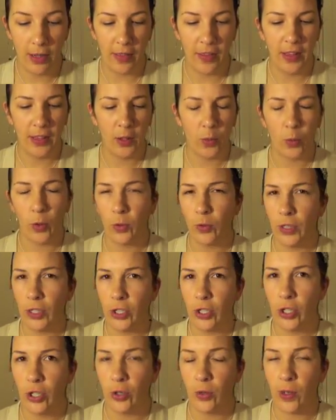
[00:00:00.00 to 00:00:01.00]
I think there were only
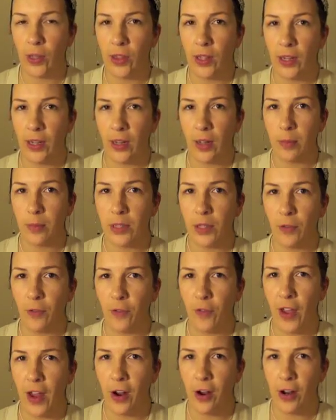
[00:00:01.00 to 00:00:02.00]
2. I think it comes in
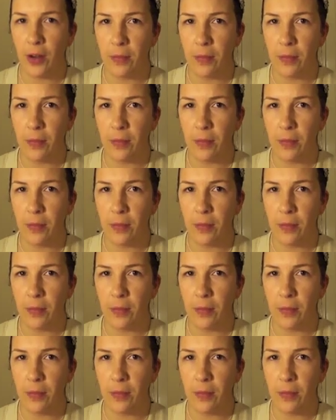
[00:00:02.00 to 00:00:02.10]
fair